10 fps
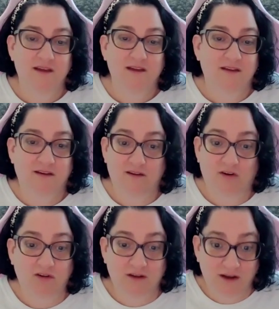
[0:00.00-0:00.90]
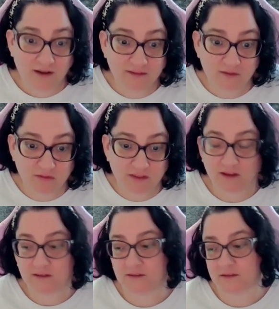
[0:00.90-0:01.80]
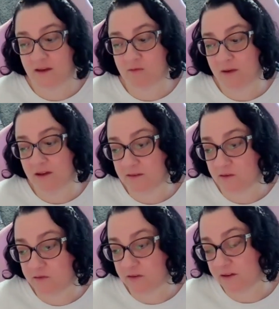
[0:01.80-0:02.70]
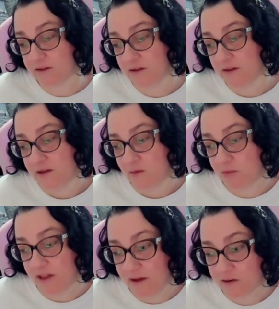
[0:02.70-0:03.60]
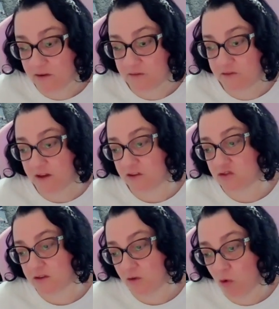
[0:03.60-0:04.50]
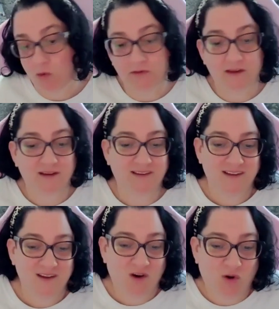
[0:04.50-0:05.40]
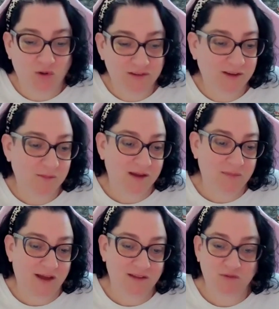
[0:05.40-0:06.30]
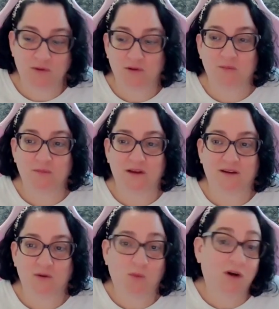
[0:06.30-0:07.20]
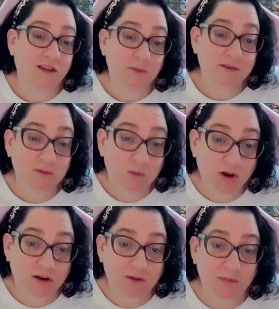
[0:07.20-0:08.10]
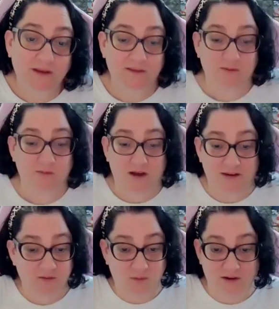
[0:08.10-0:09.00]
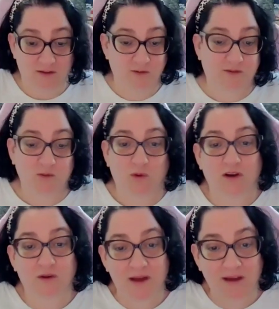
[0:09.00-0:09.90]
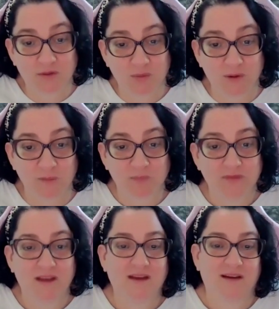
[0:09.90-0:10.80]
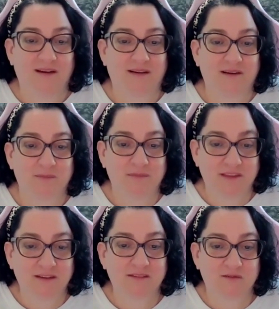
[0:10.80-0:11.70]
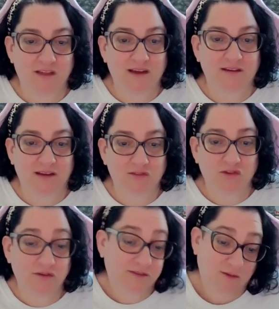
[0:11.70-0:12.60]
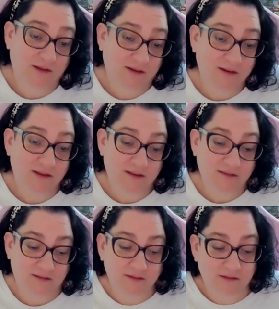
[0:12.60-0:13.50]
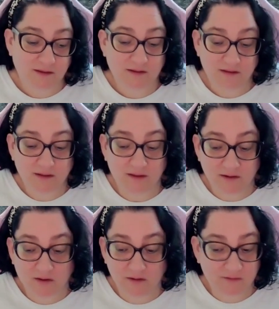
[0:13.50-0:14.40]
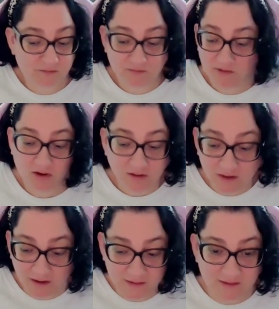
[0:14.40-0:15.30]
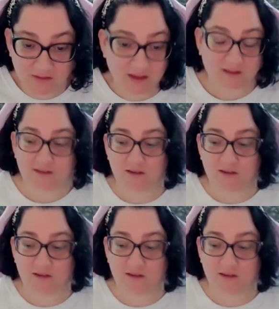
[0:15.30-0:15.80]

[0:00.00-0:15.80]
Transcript: all kinds of things and gave myself a bladder infection holding my bathroom while I was at work because I didn't want to use the work bathroom, things of that nature. So it can get all kinds of things.